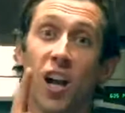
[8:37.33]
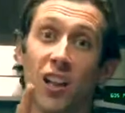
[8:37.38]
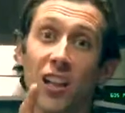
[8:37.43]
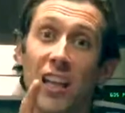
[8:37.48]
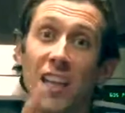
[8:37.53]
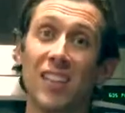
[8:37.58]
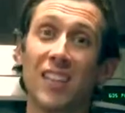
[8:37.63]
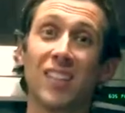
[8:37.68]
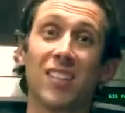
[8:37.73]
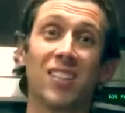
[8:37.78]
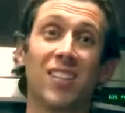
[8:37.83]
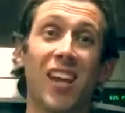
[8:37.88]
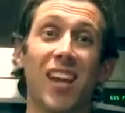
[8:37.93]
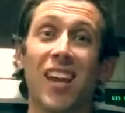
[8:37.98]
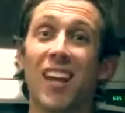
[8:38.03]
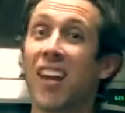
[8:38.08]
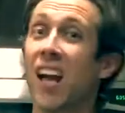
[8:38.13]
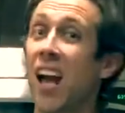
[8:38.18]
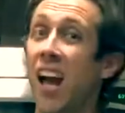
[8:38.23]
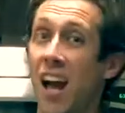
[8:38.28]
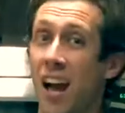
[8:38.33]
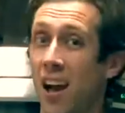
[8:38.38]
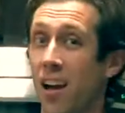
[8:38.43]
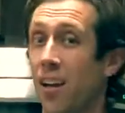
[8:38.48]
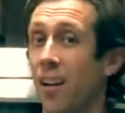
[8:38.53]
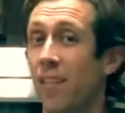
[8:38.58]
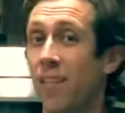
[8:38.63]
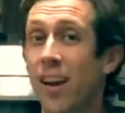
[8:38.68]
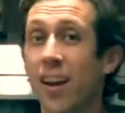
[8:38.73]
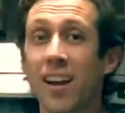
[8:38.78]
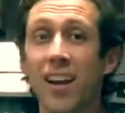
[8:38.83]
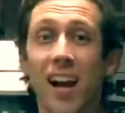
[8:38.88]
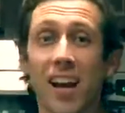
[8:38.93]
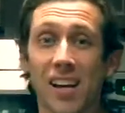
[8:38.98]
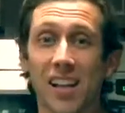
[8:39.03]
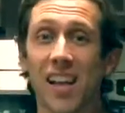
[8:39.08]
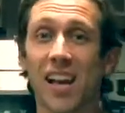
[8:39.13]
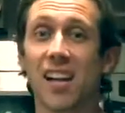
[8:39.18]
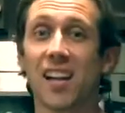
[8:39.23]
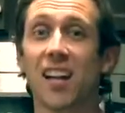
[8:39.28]
Unlike the steak, I
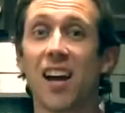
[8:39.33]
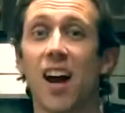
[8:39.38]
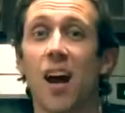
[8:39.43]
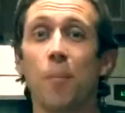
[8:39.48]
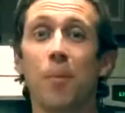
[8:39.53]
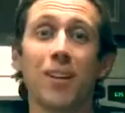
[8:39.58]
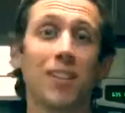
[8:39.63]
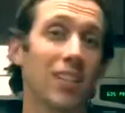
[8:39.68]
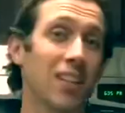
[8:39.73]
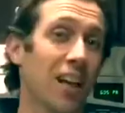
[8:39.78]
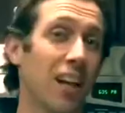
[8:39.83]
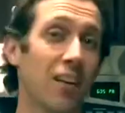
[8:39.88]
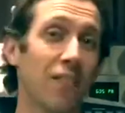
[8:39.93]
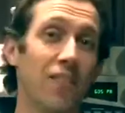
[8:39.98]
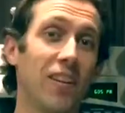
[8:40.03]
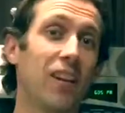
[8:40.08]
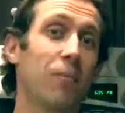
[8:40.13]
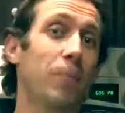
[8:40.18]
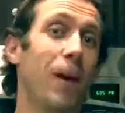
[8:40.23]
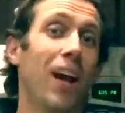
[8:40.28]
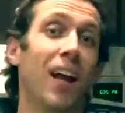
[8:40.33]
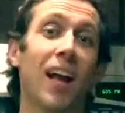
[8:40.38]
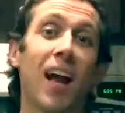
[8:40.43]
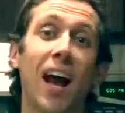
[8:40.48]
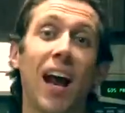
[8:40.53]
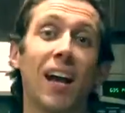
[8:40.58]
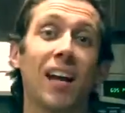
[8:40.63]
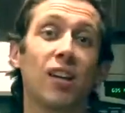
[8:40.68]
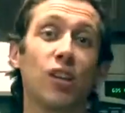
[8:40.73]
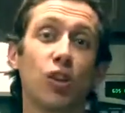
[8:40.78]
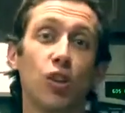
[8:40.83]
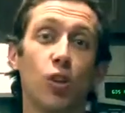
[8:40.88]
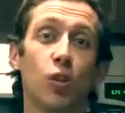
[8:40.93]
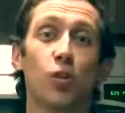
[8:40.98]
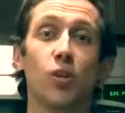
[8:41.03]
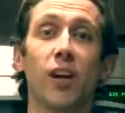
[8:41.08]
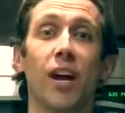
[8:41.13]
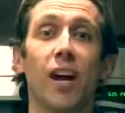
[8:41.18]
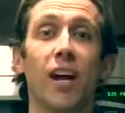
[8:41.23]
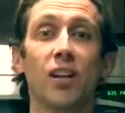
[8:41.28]
got a lot of comments, a lot of feedback. I didn't show
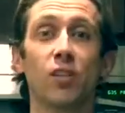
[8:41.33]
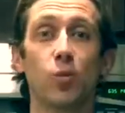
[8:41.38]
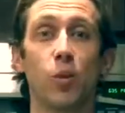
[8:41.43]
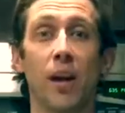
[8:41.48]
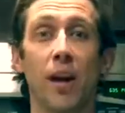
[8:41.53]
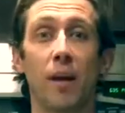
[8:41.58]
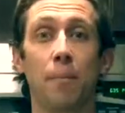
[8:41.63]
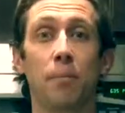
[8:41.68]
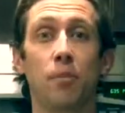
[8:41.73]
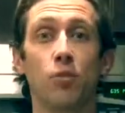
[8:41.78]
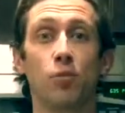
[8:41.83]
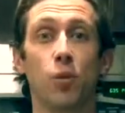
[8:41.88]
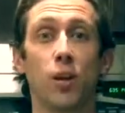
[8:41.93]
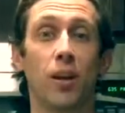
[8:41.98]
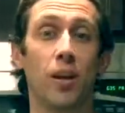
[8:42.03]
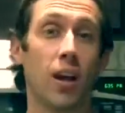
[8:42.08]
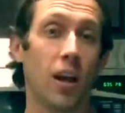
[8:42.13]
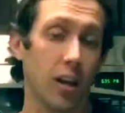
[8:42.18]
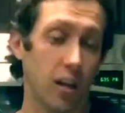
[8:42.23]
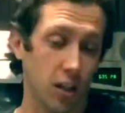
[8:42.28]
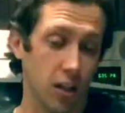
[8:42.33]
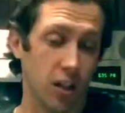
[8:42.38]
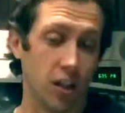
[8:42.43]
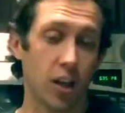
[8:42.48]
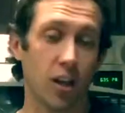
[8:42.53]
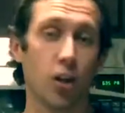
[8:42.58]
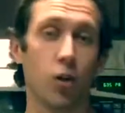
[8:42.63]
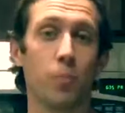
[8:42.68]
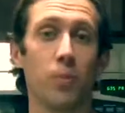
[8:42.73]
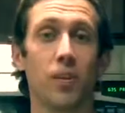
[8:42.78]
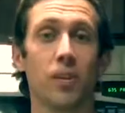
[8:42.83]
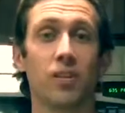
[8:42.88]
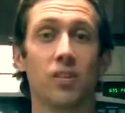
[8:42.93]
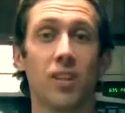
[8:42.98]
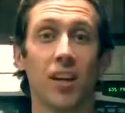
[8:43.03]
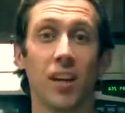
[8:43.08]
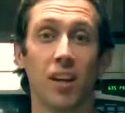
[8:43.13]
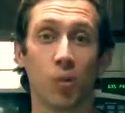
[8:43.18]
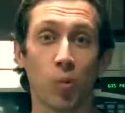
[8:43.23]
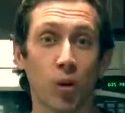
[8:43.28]
you guys what happens when you cut open the
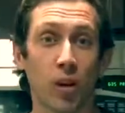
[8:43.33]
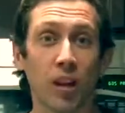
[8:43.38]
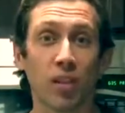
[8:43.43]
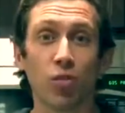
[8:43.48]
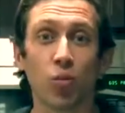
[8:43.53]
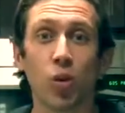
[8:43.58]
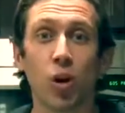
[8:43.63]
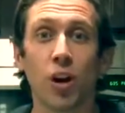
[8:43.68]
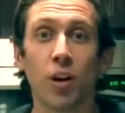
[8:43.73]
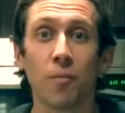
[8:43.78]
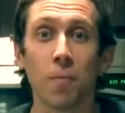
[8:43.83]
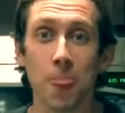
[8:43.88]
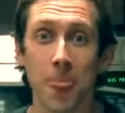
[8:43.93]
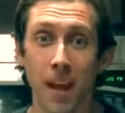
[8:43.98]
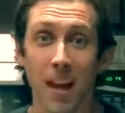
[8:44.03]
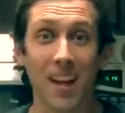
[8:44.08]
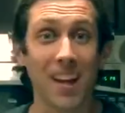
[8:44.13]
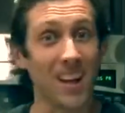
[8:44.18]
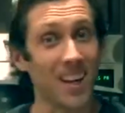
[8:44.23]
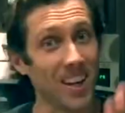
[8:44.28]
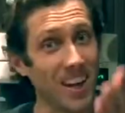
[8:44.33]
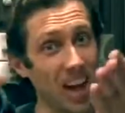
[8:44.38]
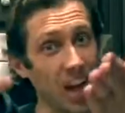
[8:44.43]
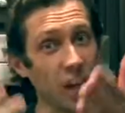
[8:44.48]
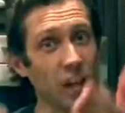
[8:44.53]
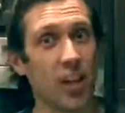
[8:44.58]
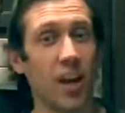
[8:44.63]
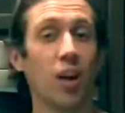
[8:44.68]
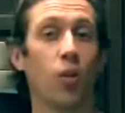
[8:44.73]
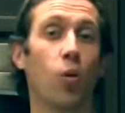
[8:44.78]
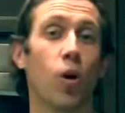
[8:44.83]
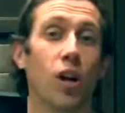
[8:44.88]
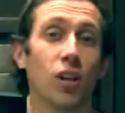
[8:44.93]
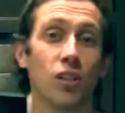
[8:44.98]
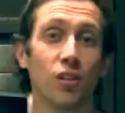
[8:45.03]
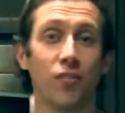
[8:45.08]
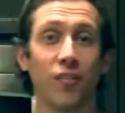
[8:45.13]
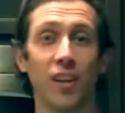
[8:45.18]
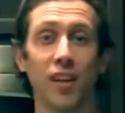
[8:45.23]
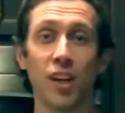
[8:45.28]
steak. Well, guess what? Now you gotta
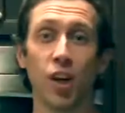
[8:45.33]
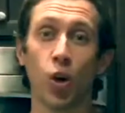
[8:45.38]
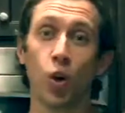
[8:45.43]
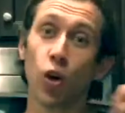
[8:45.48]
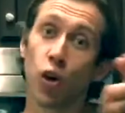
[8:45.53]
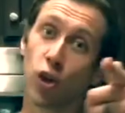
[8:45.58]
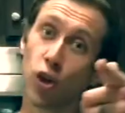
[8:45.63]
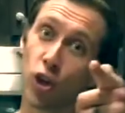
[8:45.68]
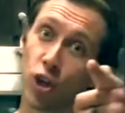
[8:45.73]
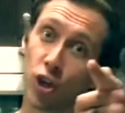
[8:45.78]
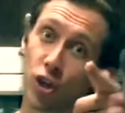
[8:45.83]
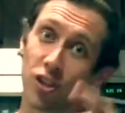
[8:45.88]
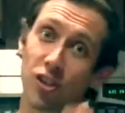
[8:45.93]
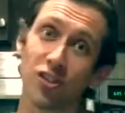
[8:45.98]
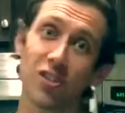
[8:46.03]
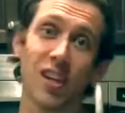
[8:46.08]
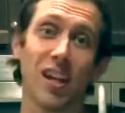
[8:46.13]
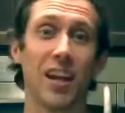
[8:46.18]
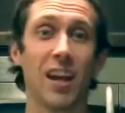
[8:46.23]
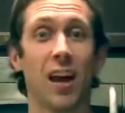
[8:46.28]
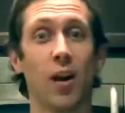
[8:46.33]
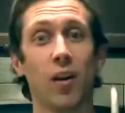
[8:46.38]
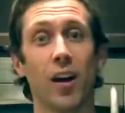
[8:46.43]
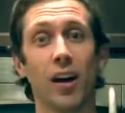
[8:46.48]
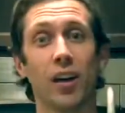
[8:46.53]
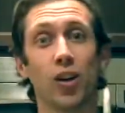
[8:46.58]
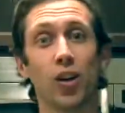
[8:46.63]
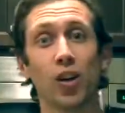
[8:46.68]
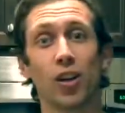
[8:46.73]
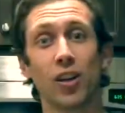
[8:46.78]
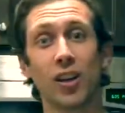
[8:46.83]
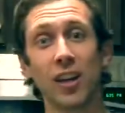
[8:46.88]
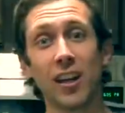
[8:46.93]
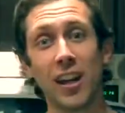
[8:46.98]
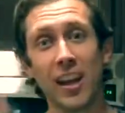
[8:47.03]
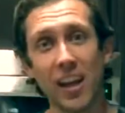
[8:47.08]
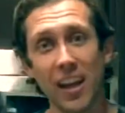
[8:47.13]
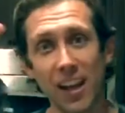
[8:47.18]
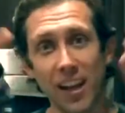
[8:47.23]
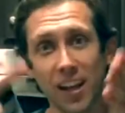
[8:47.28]
watch the video, cook the steak how I cooked
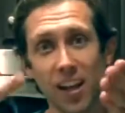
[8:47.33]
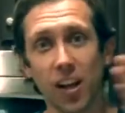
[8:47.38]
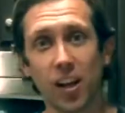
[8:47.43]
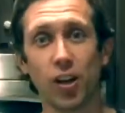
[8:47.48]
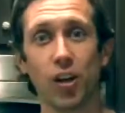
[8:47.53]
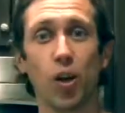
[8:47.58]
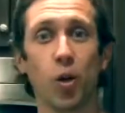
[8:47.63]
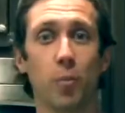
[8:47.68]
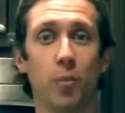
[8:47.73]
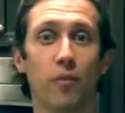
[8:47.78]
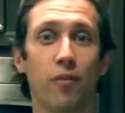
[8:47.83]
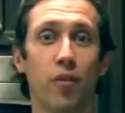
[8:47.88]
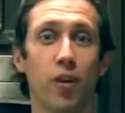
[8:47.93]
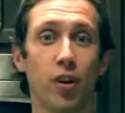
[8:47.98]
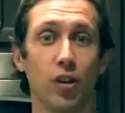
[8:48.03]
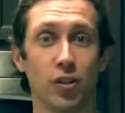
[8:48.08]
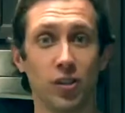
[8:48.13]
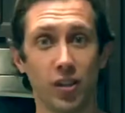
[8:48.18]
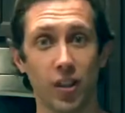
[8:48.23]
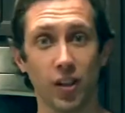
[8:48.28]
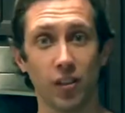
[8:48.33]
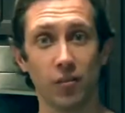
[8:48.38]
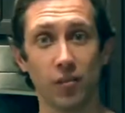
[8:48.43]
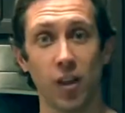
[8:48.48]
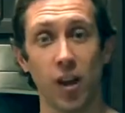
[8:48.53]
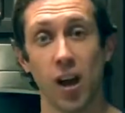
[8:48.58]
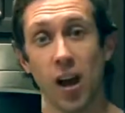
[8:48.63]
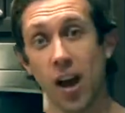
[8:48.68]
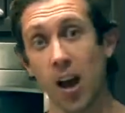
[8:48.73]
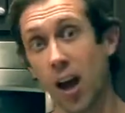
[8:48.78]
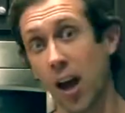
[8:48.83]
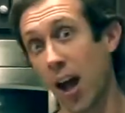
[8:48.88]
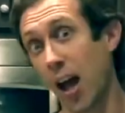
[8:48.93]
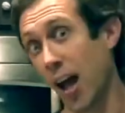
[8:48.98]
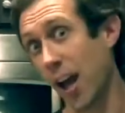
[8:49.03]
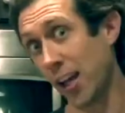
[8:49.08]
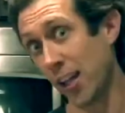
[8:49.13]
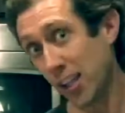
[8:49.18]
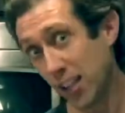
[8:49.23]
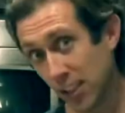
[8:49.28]
it, and cut it open for yourself.
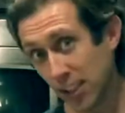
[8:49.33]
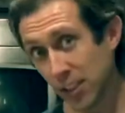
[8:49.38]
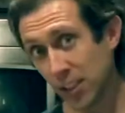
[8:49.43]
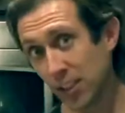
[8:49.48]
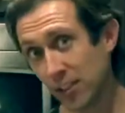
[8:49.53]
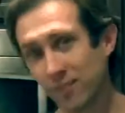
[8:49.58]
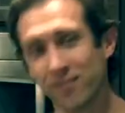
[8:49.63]
Aight?